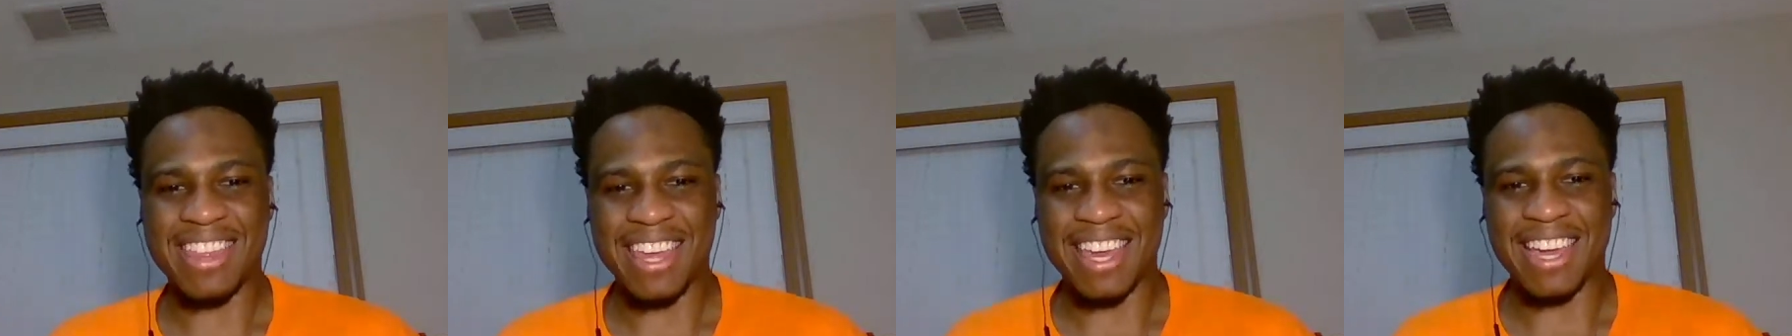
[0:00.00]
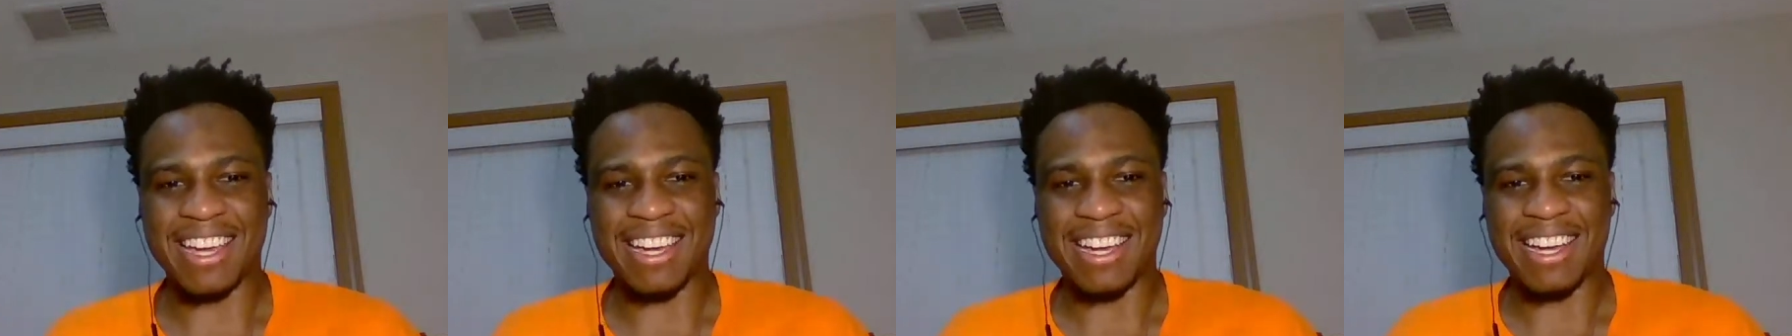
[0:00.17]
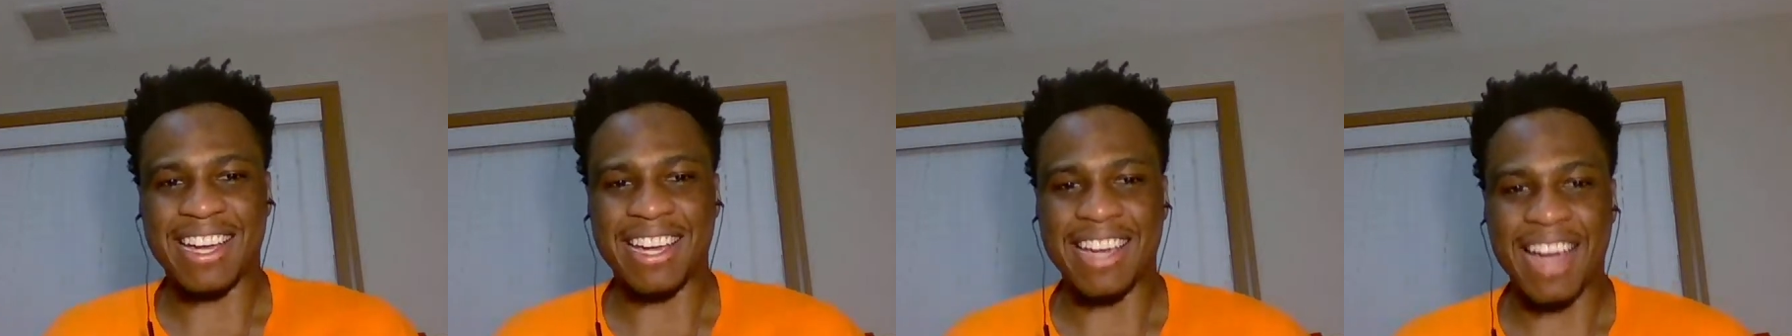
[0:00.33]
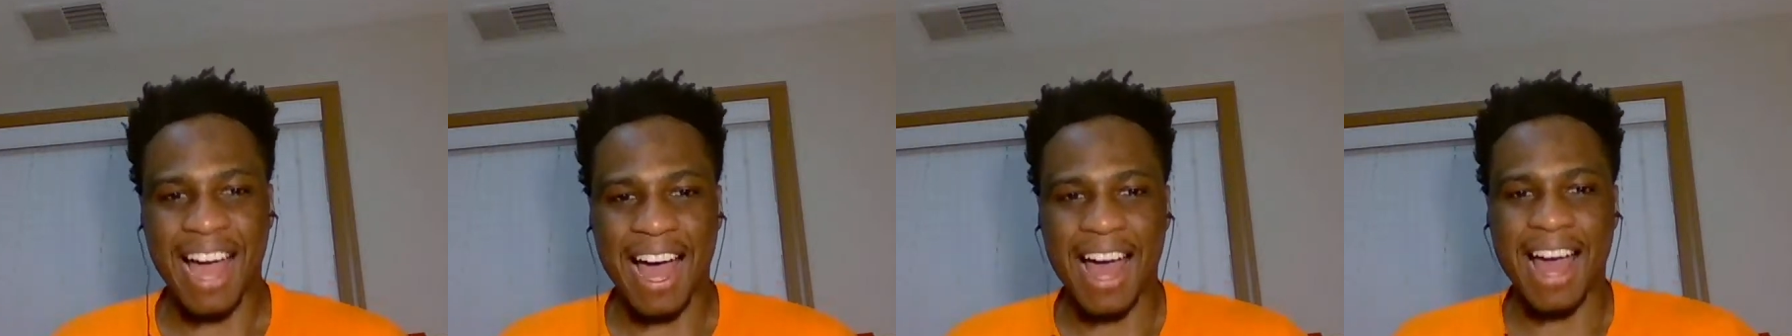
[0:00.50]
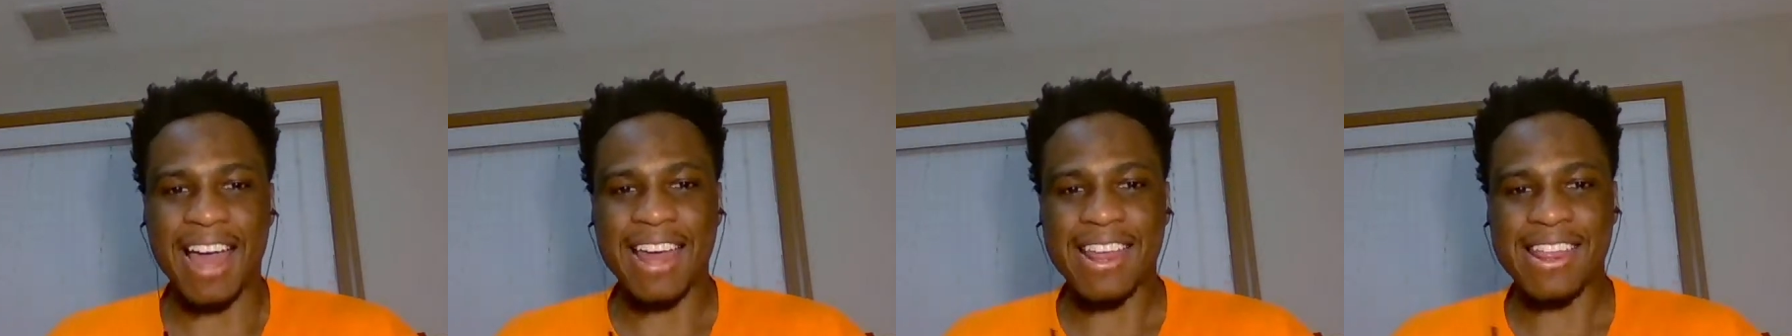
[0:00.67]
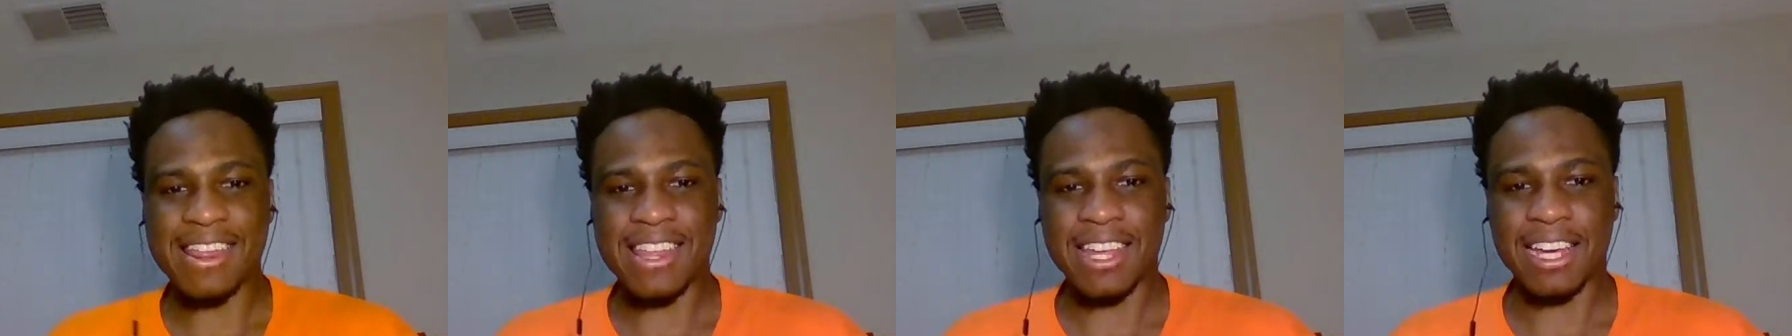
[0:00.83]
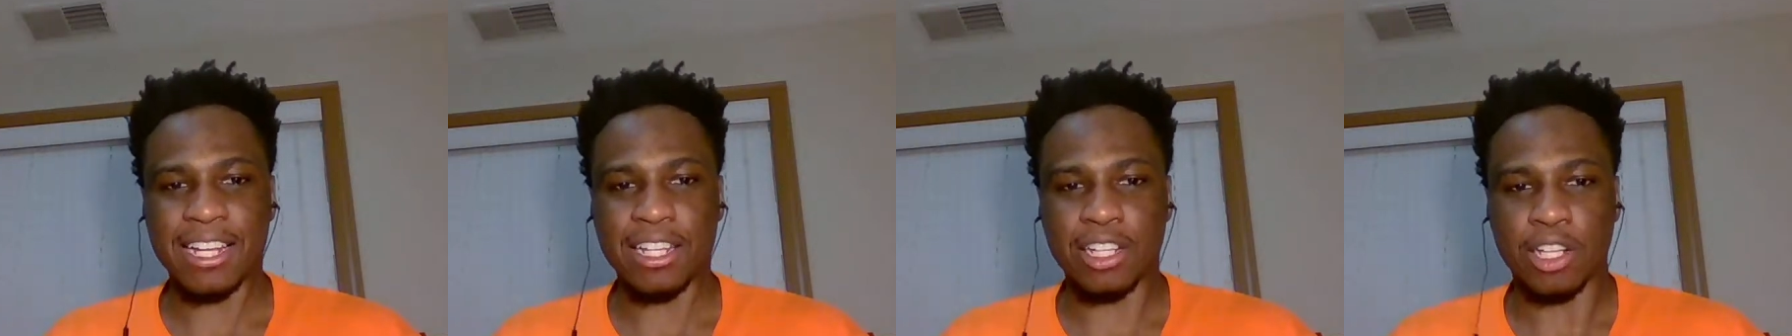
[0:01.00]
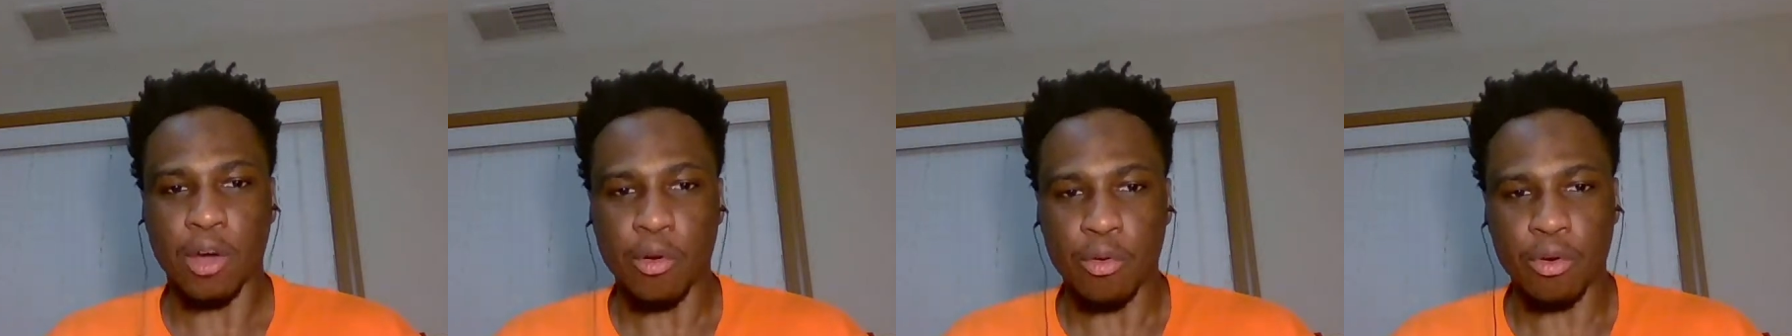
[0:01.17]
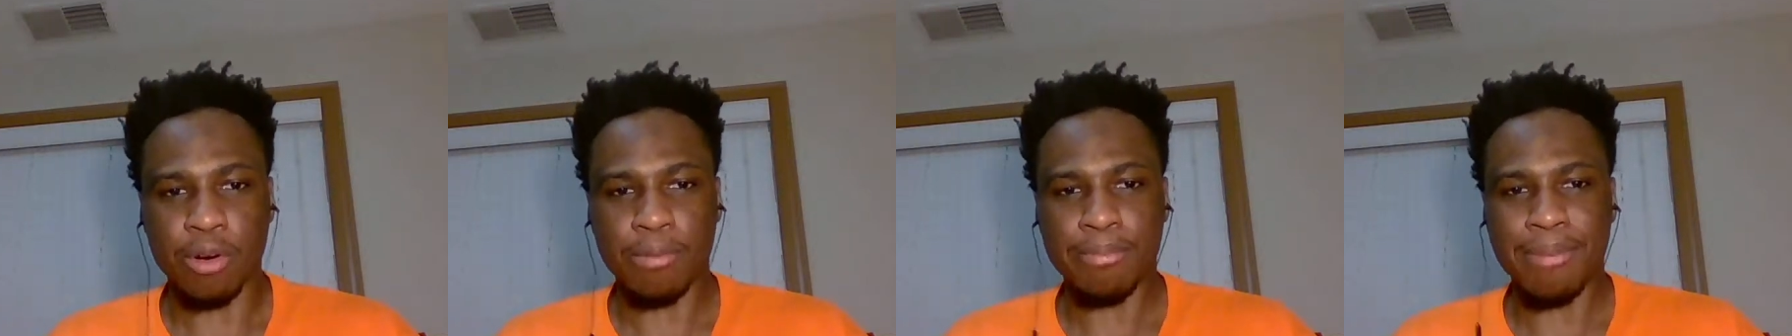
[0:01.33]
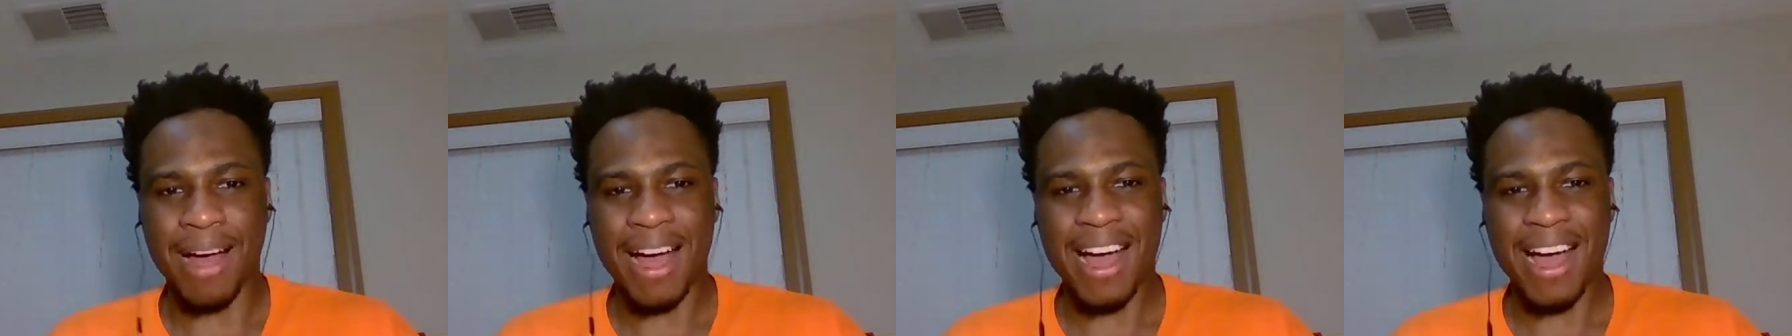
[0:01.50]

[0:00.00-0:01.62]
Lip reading: thick guy, thick lower